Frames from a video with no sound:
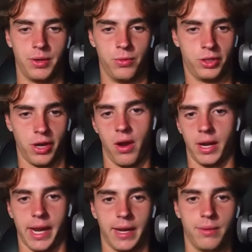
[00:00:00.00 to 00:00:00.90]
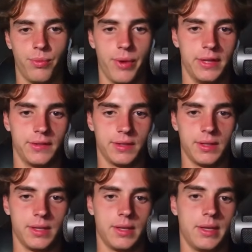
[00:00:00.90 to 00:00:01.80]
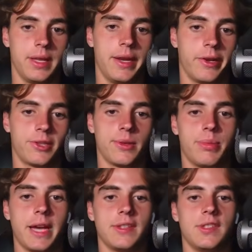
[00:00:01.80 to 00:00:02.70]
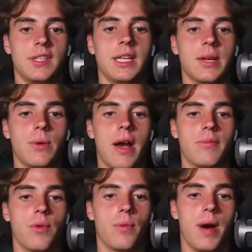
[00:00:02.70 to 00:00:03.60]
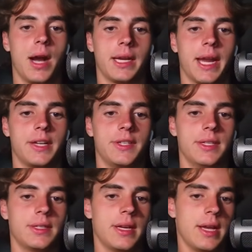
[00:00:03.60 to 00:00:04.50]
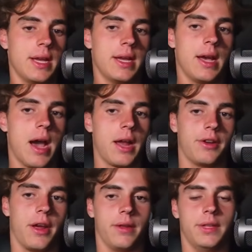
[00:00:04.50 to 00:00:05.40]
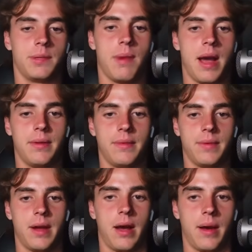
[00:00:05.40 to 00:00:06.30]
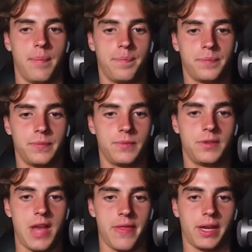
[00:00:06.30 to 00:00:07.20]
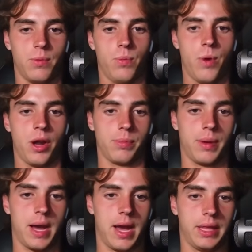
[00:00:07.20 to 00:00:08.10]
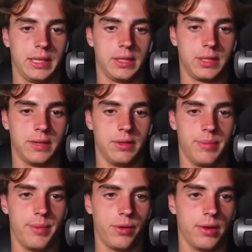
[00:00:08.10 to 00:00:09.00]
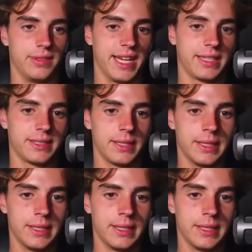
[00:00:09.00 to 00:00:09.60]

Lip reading: It will just go, okay, where's the nearest place in Sydney that will have more marketing agencies? I don't know, this might sound like it wouldn't work, but I think this gives a bit more context.